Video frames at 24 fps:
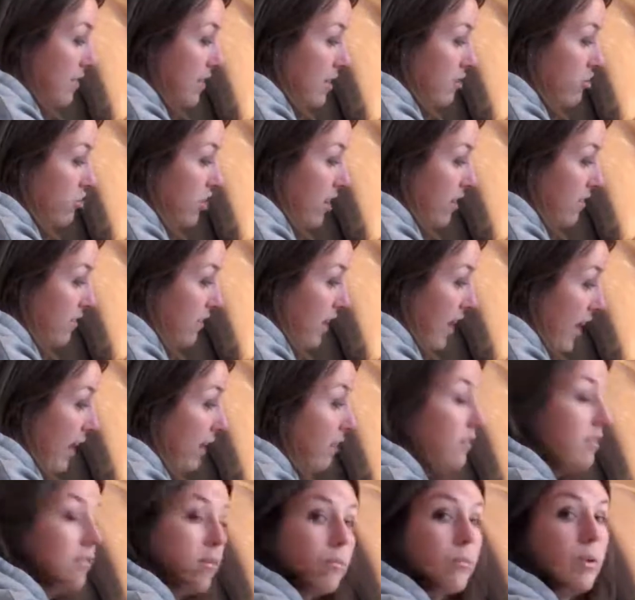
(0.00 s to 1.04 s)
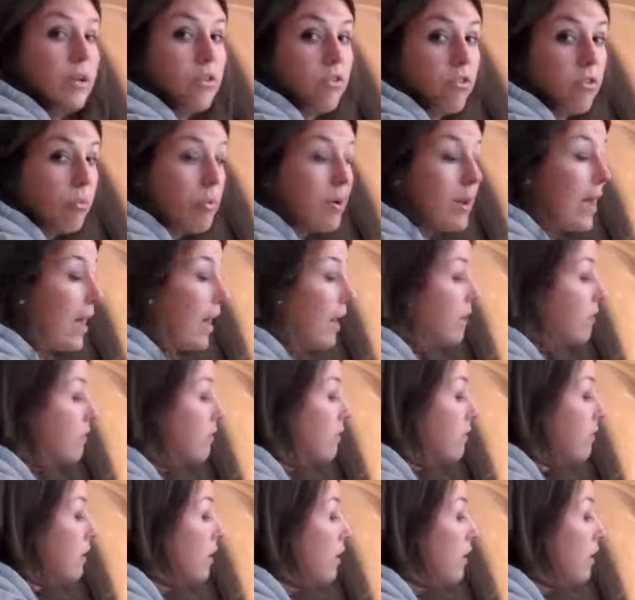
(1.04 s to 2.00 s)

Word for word: than just x. It's 3x.